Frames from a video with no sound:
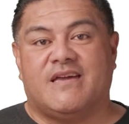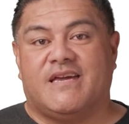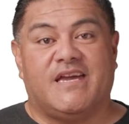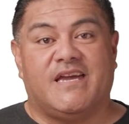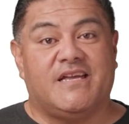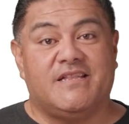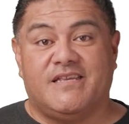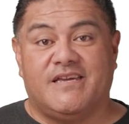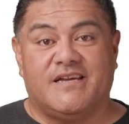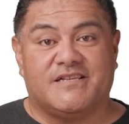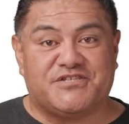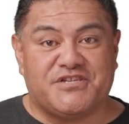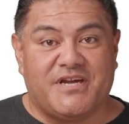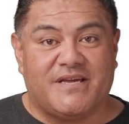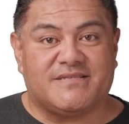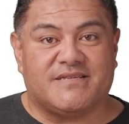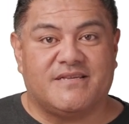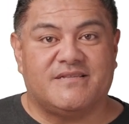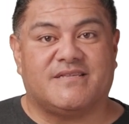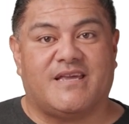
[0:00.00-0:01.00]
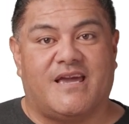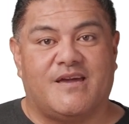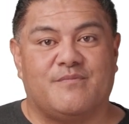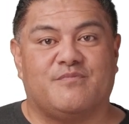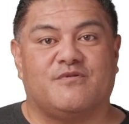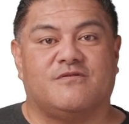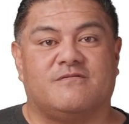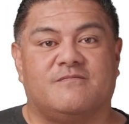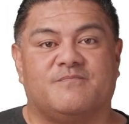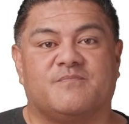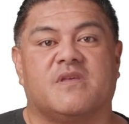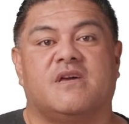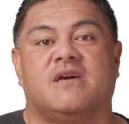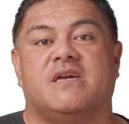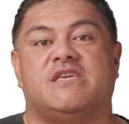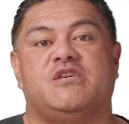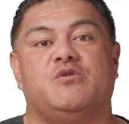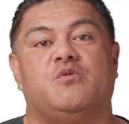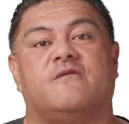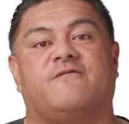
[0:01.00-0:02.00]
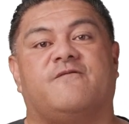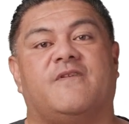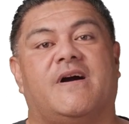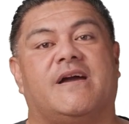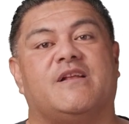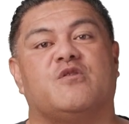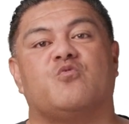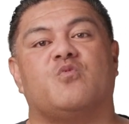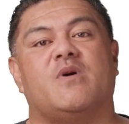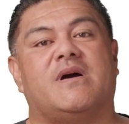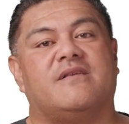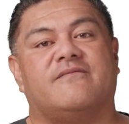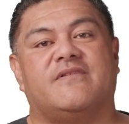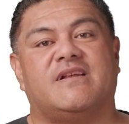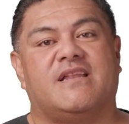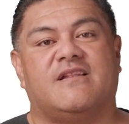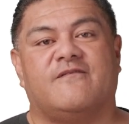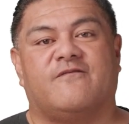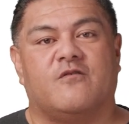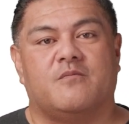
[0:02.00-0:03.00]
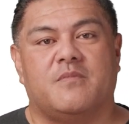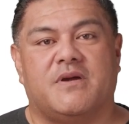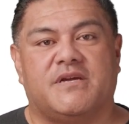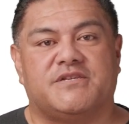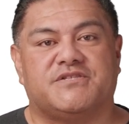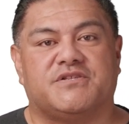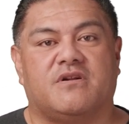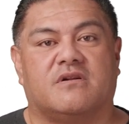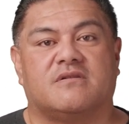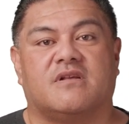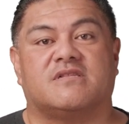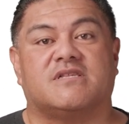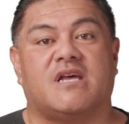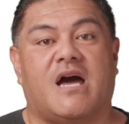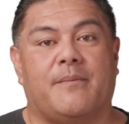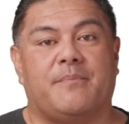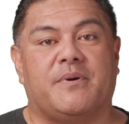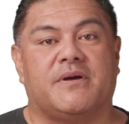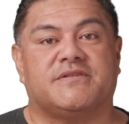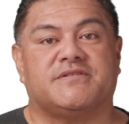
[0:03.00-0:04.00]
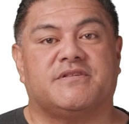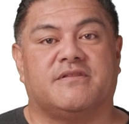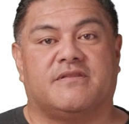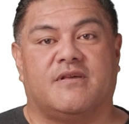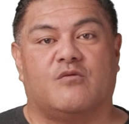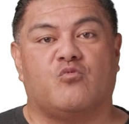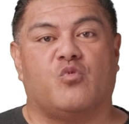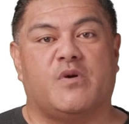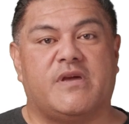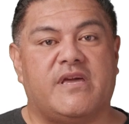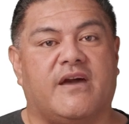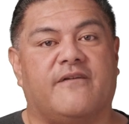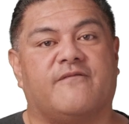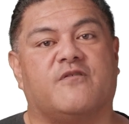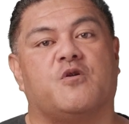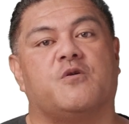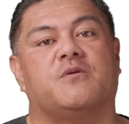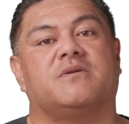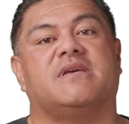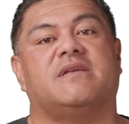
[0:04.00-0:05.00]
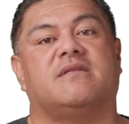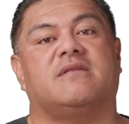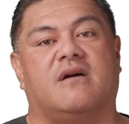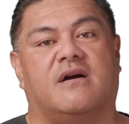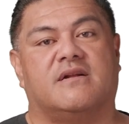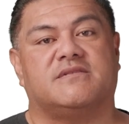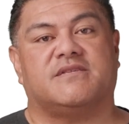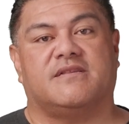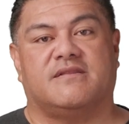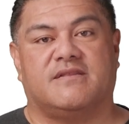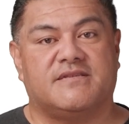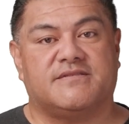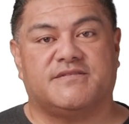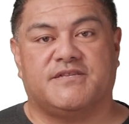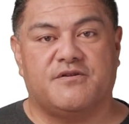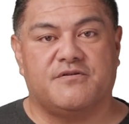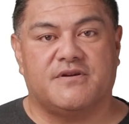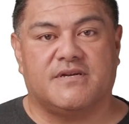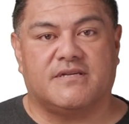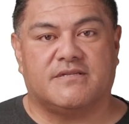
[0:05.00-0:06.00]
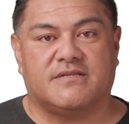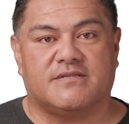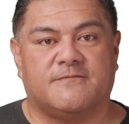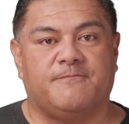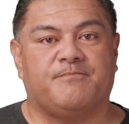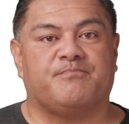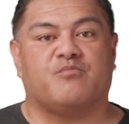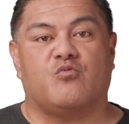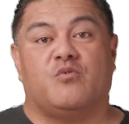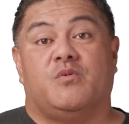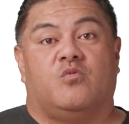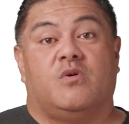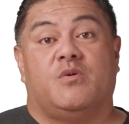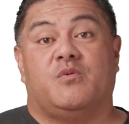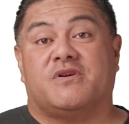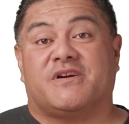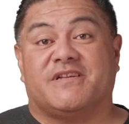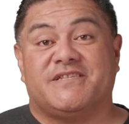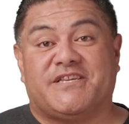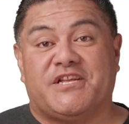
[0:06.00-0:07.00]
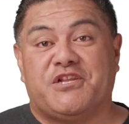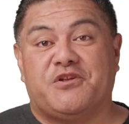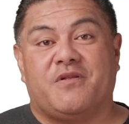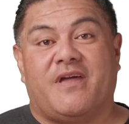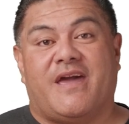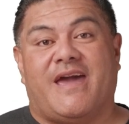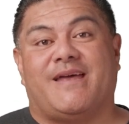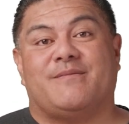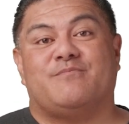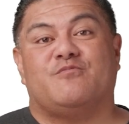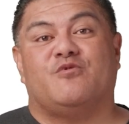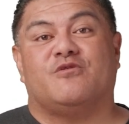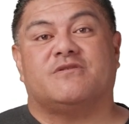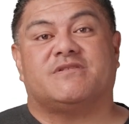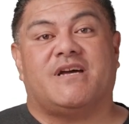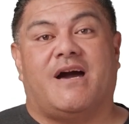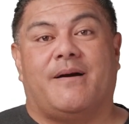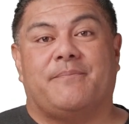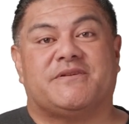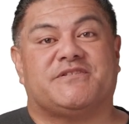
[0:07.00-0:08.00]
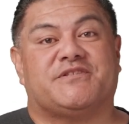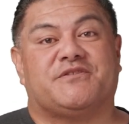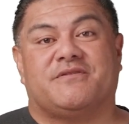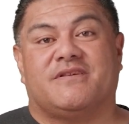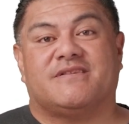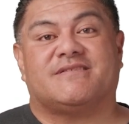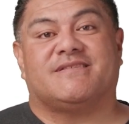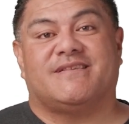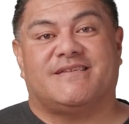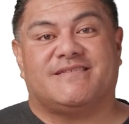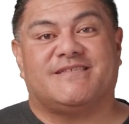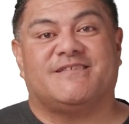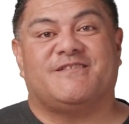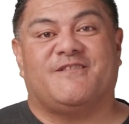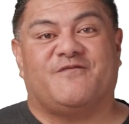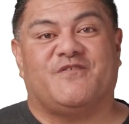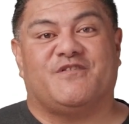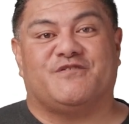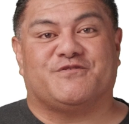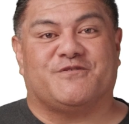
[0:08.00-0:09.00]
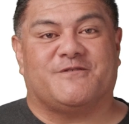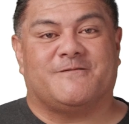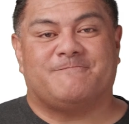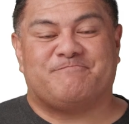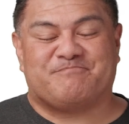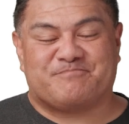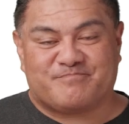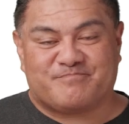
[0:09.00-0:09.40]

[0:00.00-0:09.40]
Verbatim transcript: In the adjacent table, you will find relevant information on the topics that we have currently launched in this series. We will continue to add more topics to this list in the future.